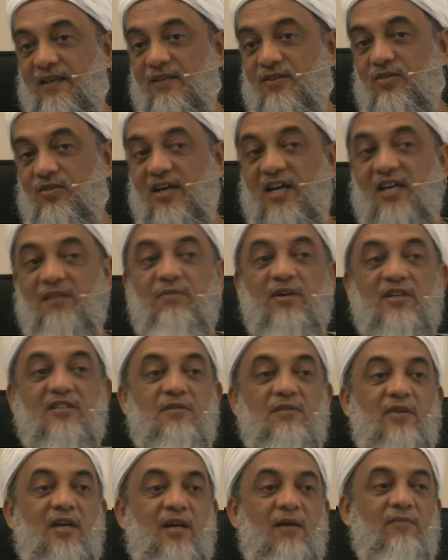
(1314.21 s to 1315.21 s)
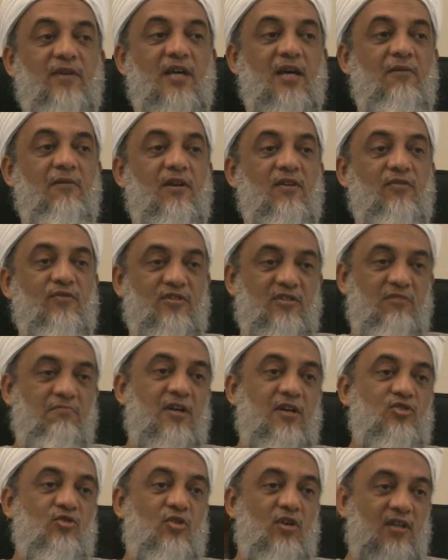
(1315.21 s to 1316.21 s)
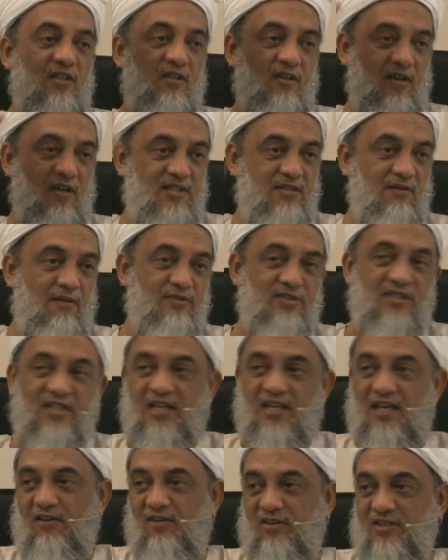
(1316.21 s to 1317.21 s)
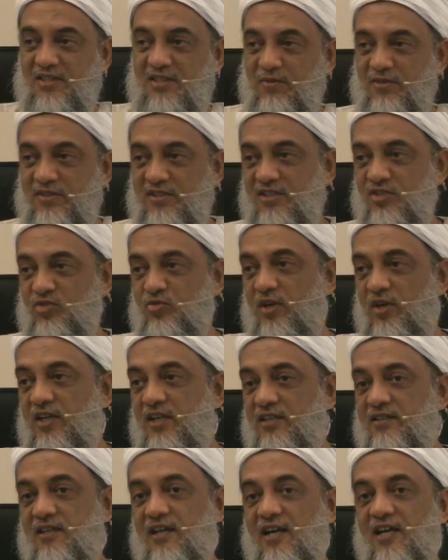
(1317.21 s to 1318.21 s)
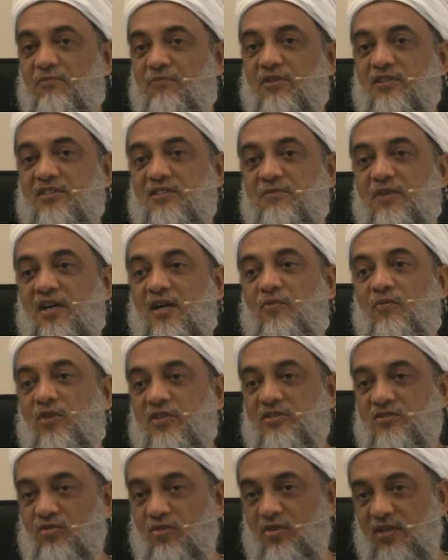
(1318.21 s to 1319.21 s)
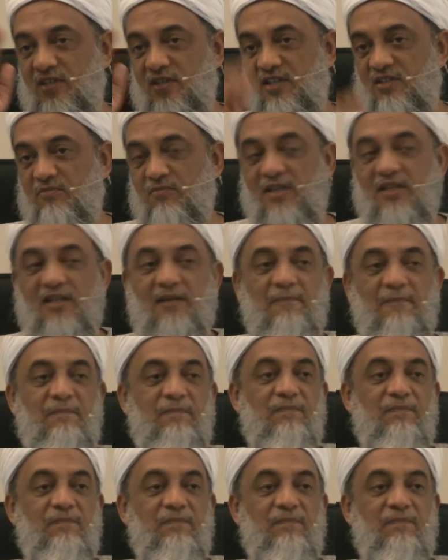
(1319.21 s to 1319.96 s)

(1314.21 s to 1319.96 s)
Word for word: So Hayat Bakshi Begum came and she was much older than Aurangzeb obviously. Aurangzeb was in his 20s and Hayat Bakshi Begum was older than his mother.